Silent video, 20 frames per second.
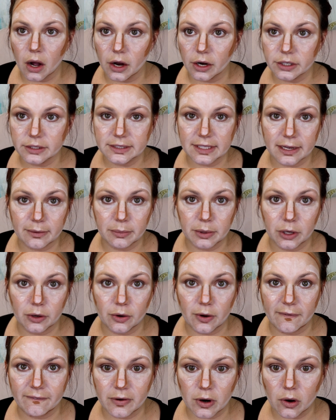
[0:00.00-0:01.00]
Aren't they
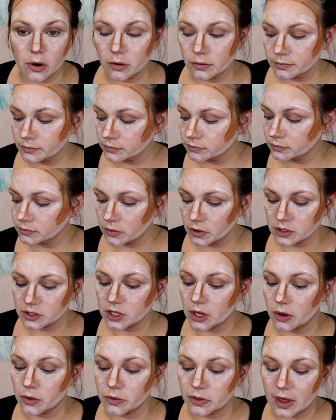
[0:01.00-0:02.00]
beautiful?
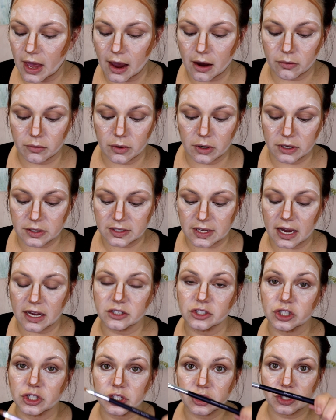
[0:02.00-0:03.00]
So that was,
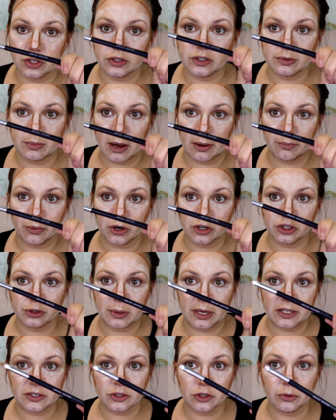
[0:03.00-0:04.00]
I just used my Brush
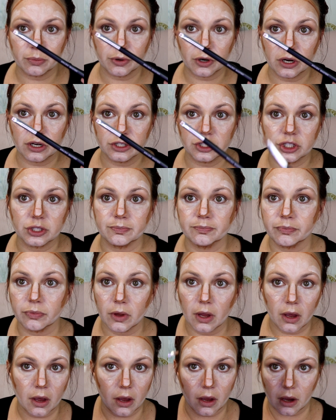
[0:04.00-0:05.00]
Master brush
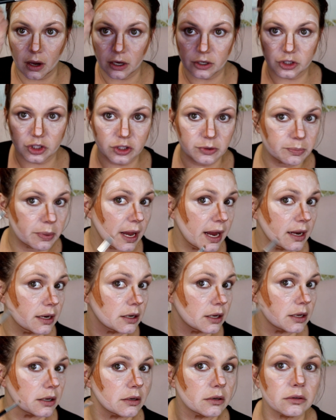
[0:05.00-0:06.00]
and just
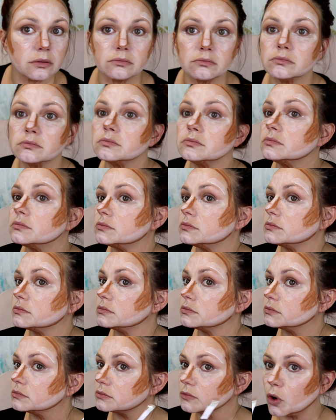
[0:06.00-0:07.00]
painted
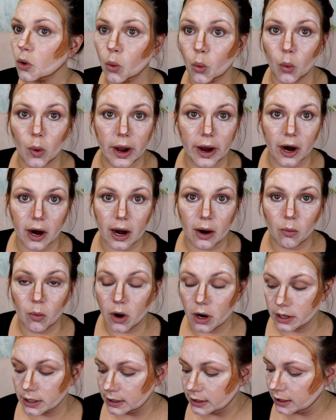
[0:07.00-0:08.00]
where I
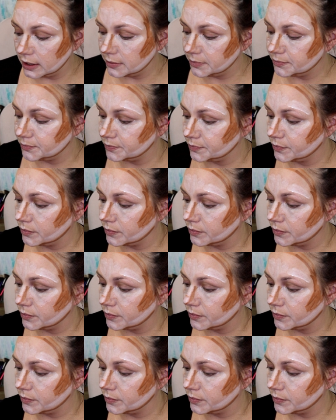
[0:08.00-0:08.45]
wanted it.